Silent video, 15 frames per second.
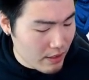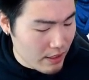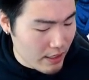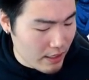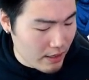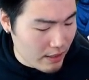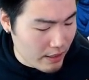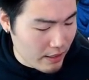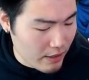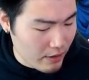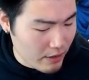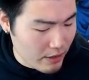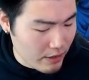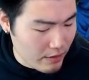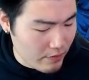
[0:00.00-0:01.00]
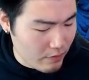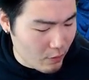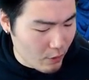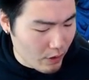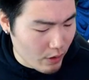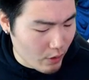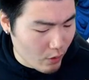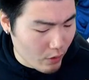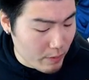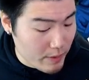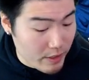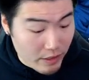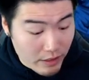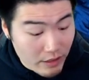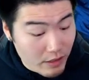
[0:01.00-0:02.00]
and then I'll give one orb
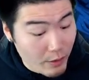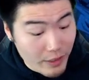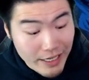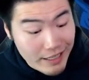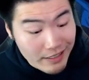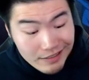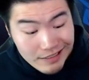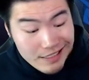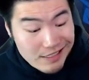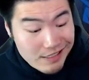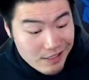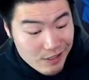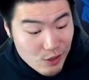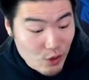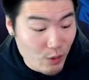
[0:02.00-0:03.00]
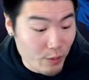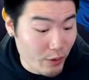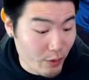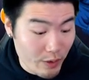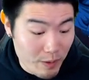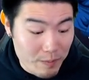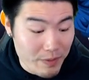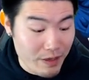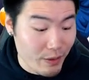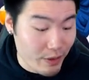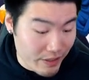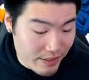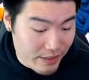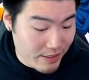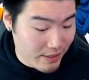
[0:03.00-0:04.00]
to her, we can at least the super with
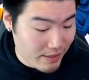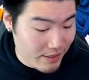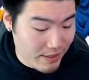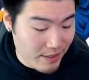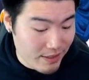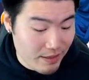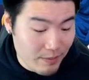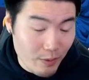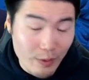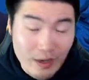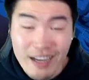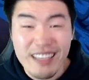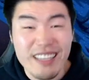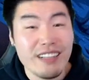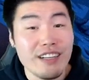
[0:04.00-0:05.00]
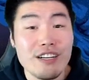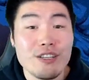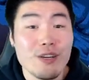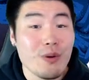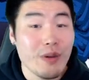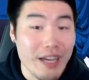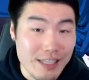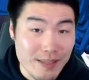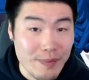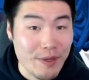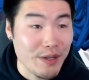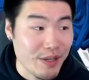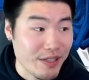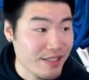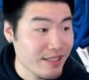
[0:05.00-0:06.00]
Beerus, but we're not here to showcase
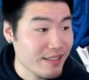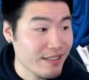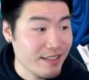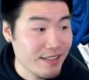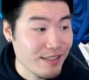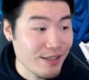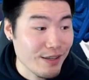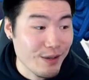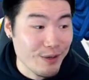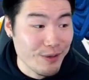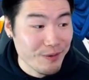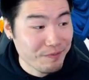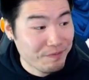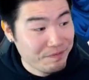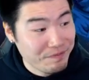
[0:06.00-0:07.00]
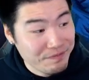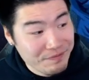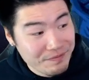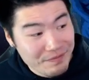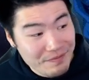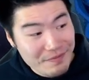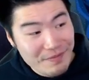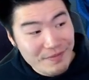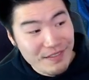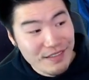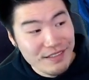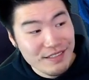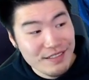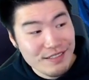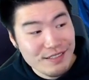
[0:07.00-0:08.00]
Beerus, so
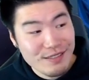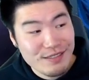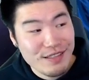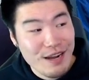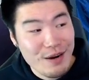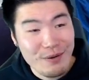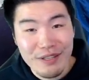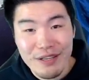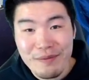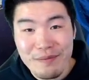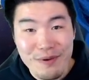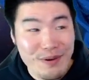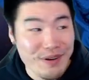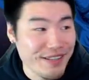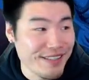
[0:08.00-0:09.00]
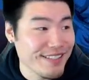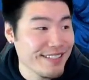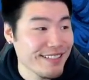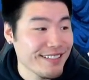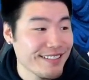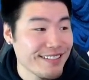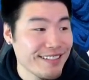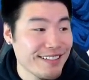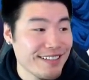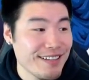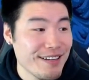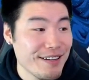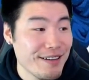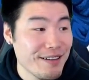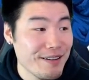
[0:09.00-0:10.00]
it's not really a point.
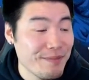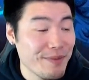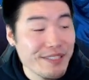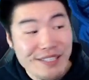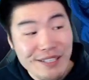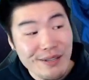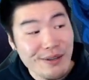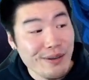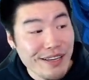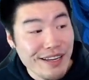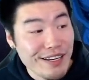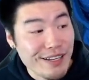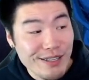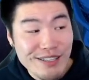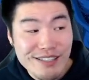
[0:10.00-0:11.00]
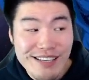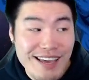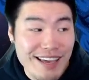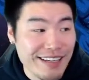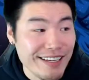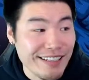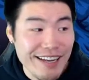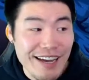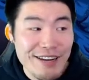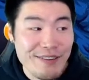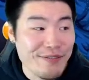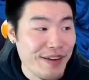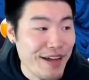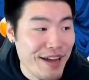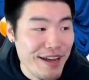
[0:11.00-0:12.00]
But still, okay, good tanking,
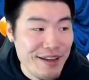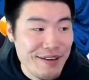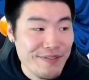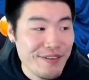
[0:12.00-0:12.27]
ninety-five,